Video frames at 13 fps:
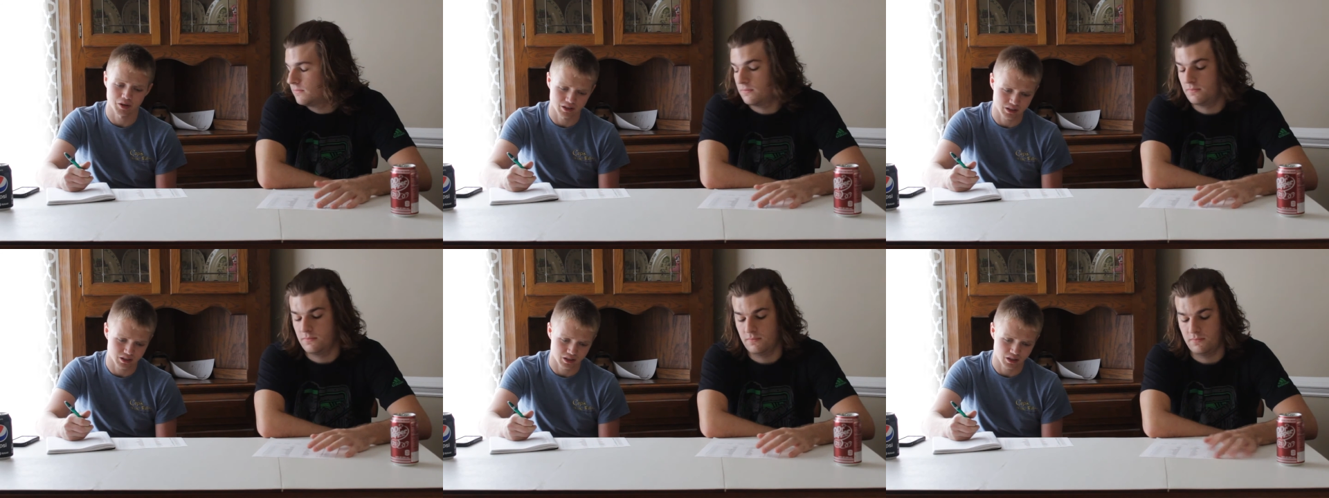
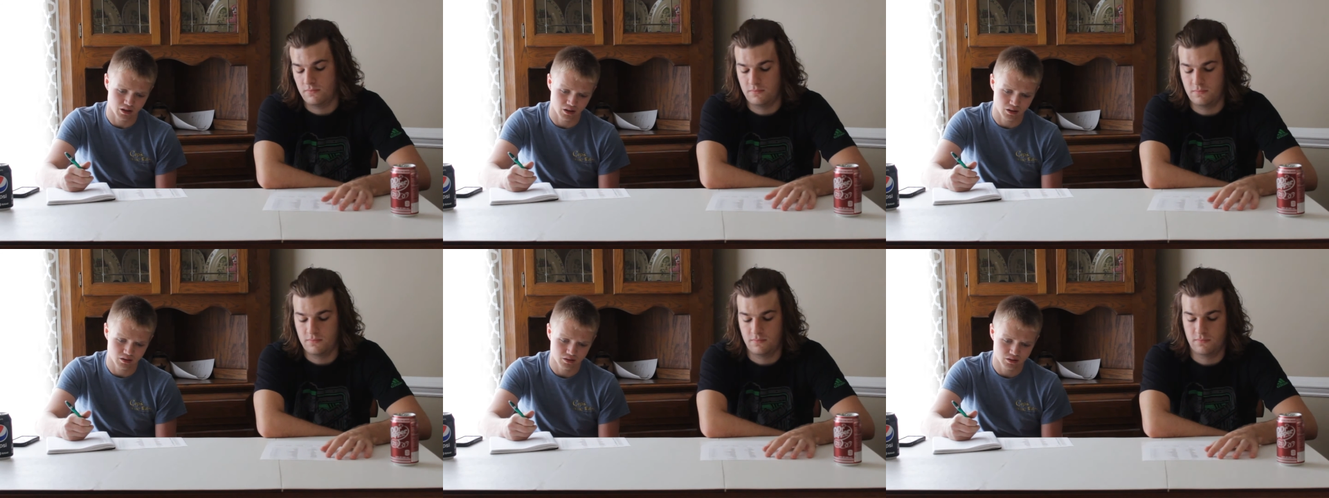Speaker 1: against the
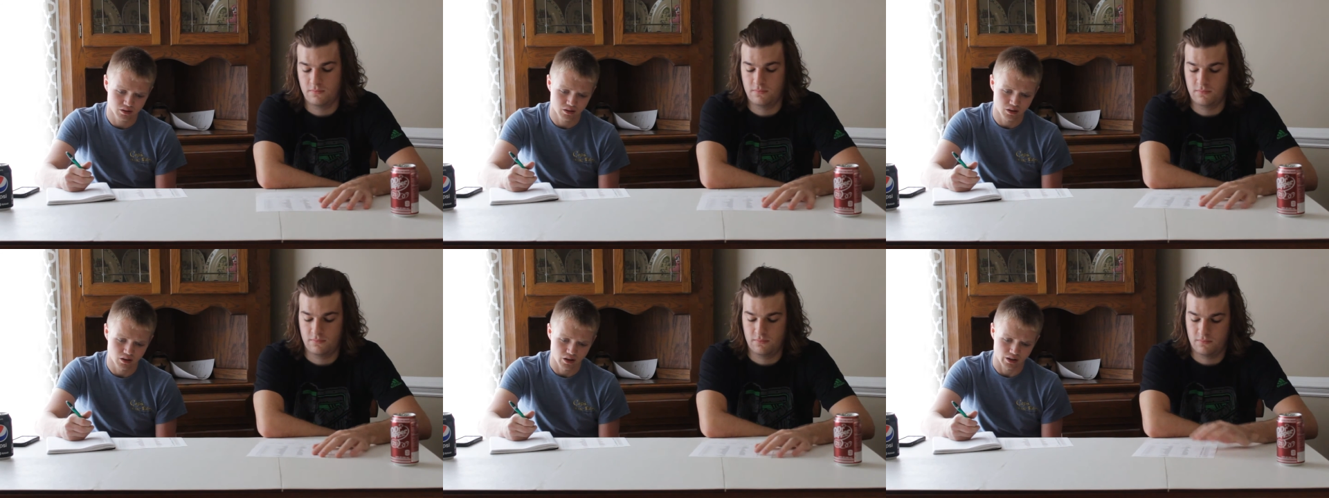uh,
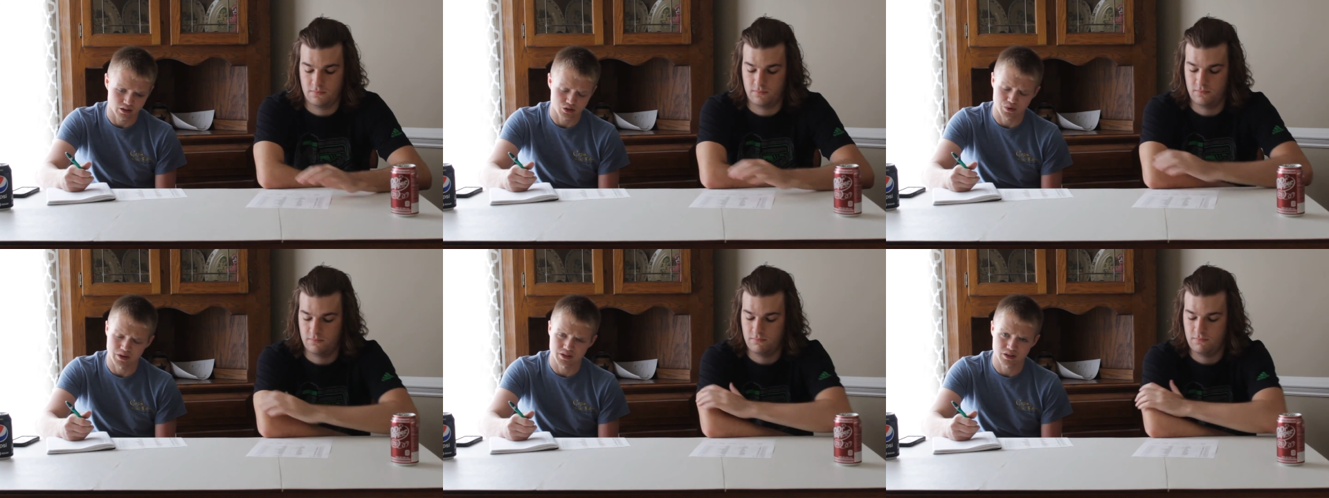
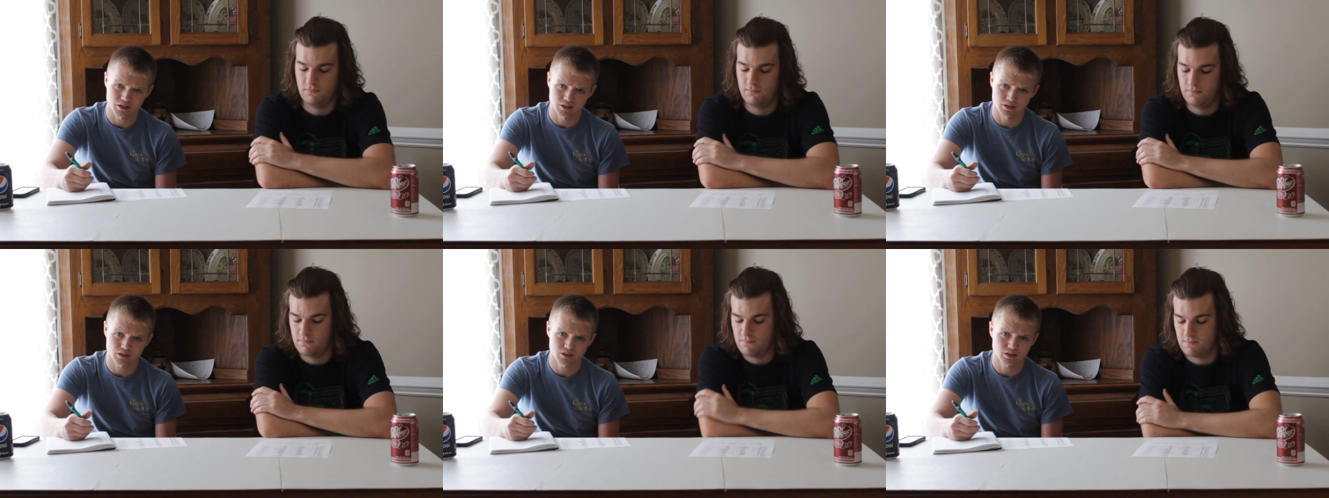against the
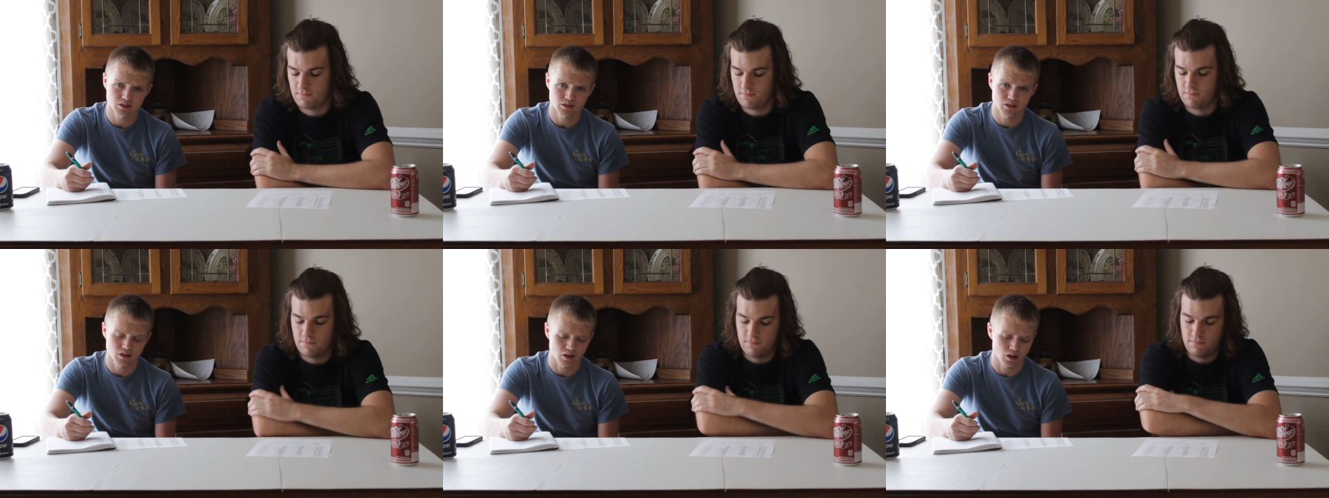Redskins.
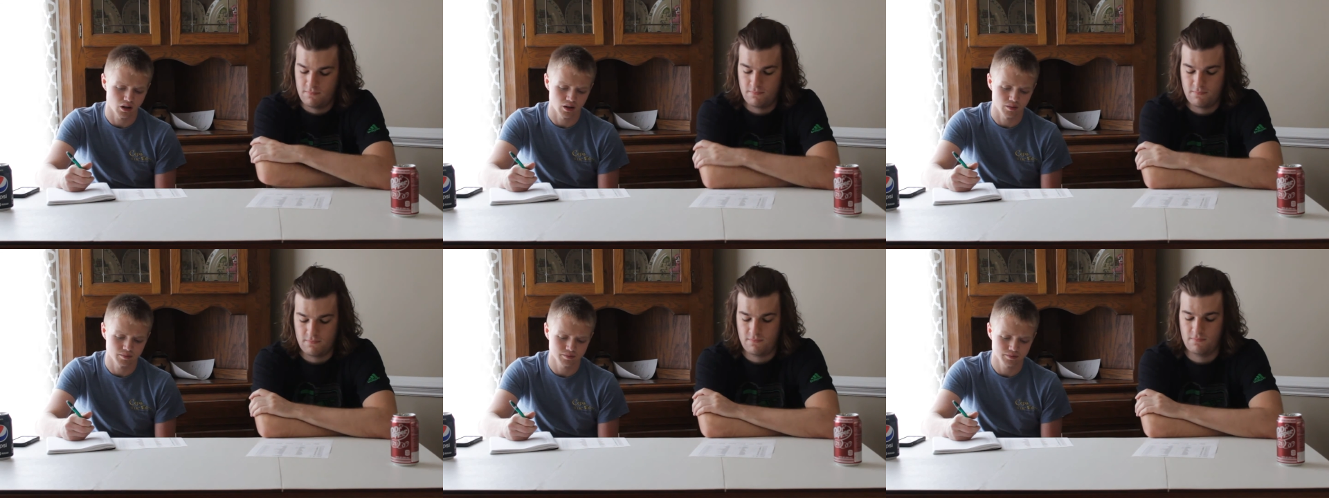
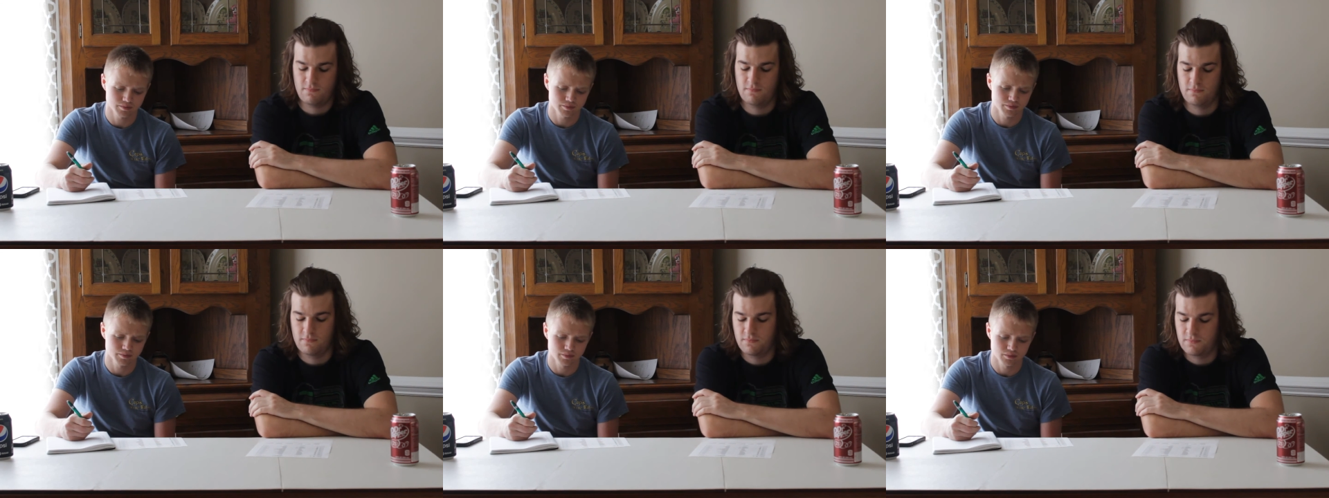Um,
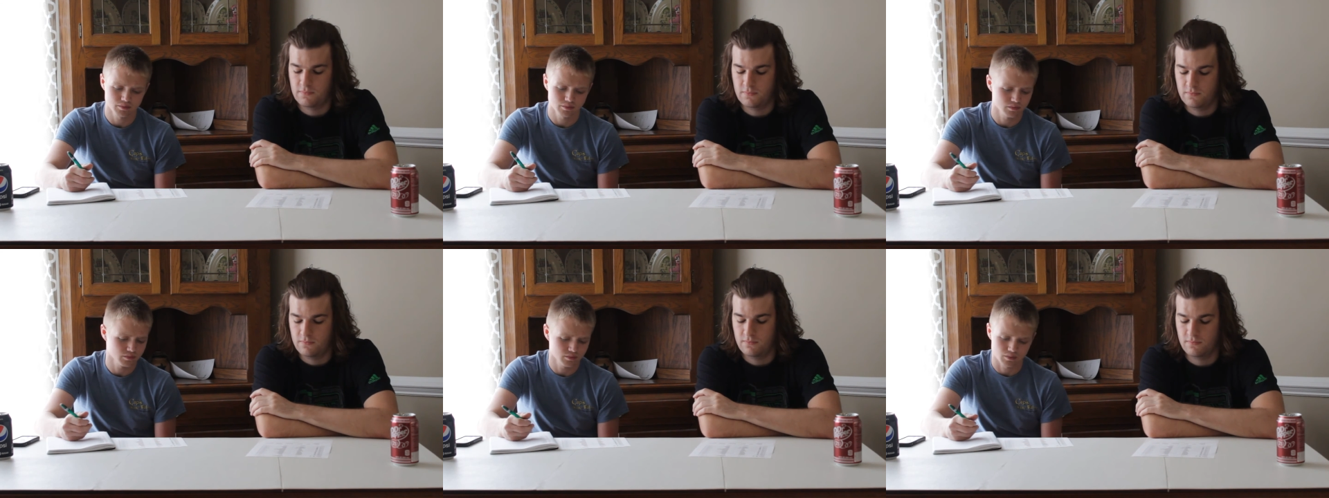
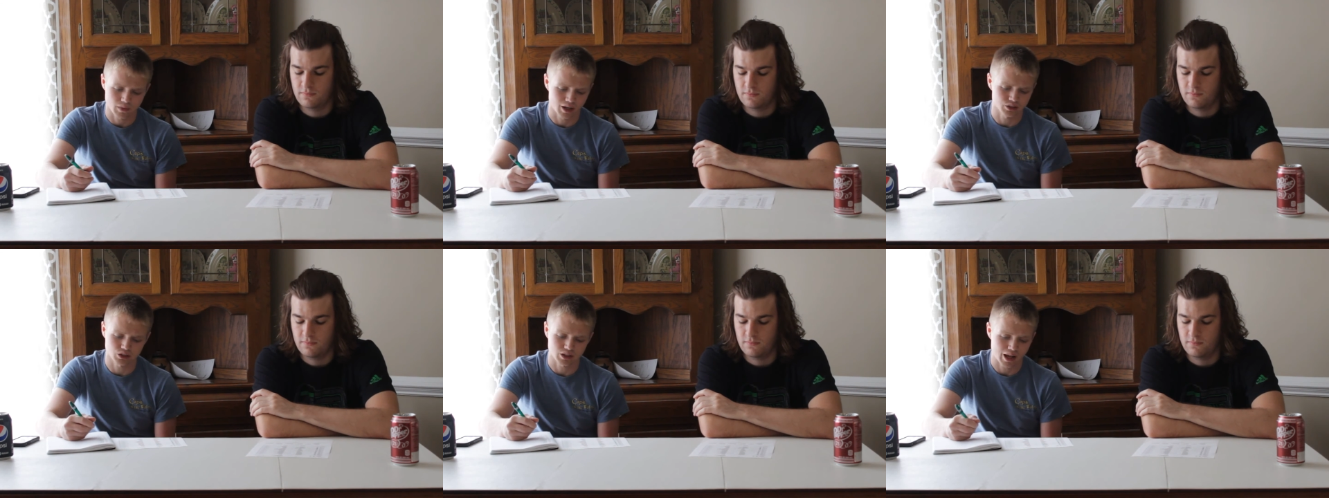I just